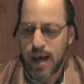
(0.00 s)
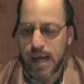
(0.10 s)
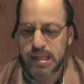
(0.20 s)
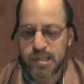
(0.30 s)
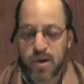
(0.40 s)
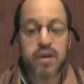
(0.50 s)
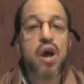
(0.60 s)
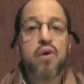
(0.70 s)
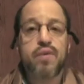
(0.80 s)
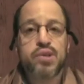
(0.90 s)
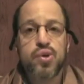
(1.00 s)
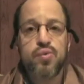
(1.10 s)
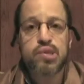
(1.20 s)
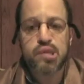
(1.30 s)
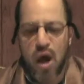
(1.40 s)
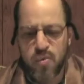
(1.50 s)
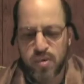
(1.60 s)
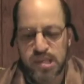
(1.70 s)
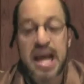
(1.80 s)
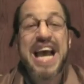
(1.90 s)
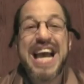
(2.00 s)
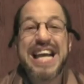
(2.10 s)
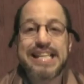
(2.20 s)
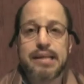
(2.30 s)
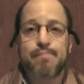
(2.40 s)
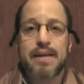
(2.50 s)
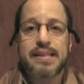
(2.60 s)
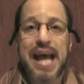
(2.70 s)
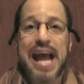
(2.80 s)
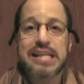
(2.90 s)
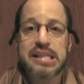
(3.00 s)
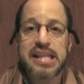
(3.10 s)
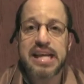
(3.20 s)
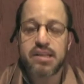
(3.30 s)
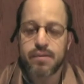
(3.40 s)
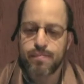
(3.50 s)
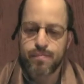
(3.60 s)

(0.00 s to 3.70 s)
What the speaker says: as he turned over two stones heated by the tank's lid.